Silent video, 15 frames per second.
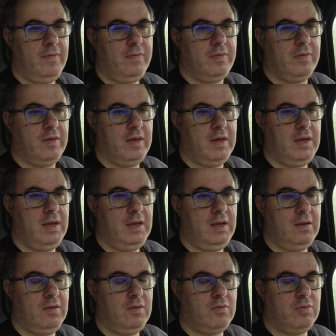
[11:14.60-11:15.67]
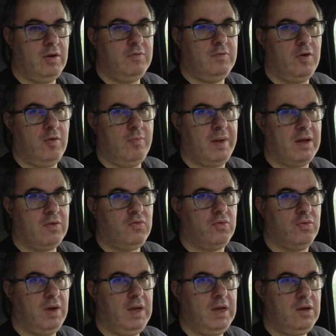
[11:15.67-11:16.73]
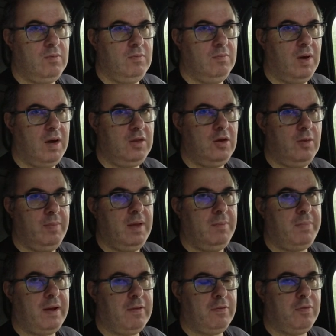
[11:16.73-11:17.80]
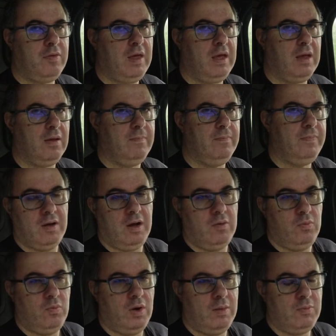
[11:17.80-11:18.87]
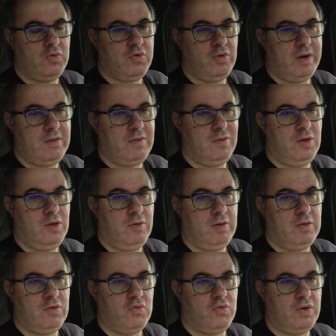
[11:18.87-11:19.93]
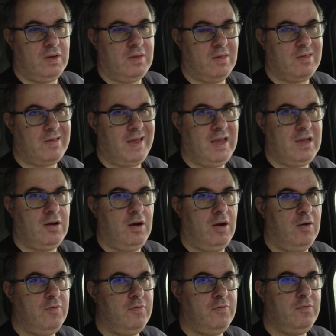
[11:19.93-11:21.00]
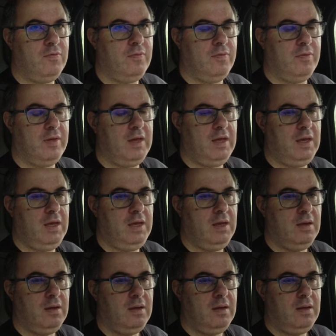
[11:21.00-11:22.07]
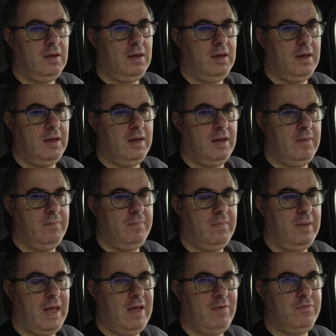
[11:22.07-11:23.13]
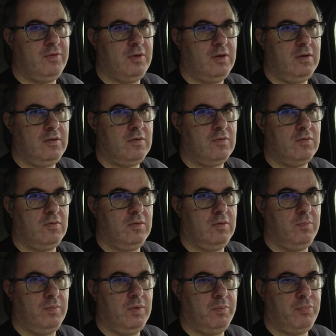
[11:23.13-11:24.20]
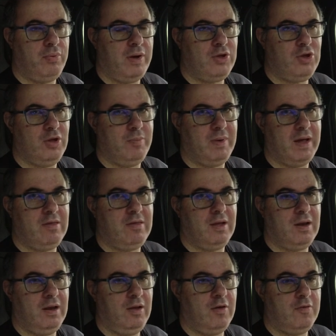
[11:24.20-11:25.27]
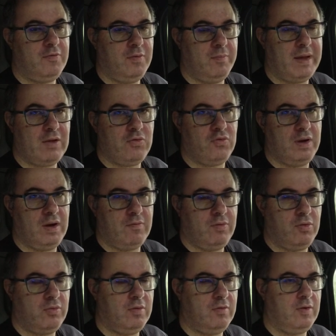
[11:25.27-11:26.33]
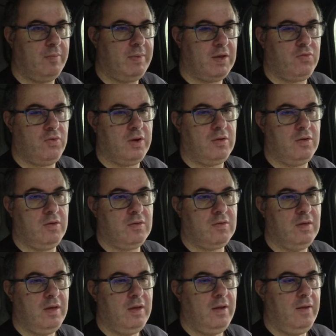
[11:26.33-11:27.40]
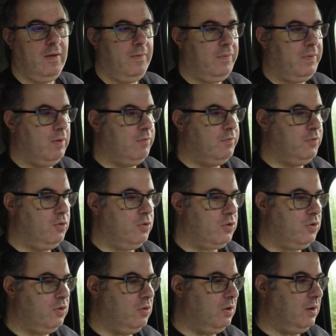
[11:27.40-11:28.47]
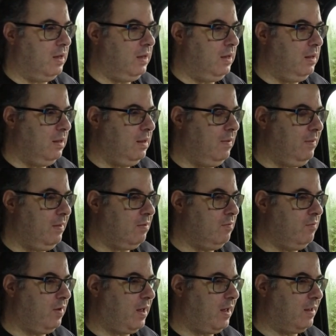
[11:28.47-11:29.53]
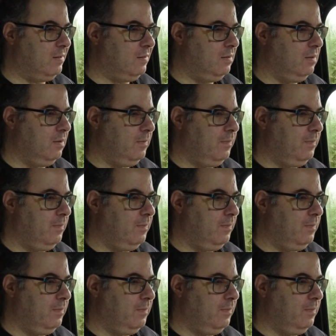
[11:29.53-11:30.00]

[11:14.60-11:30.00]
the 12-volt battery might not be a bad thing. What I'm trying to do is to try to take off the effort, or the pressure basically off the battery, off the 12-volt battery, because unfortunately in this van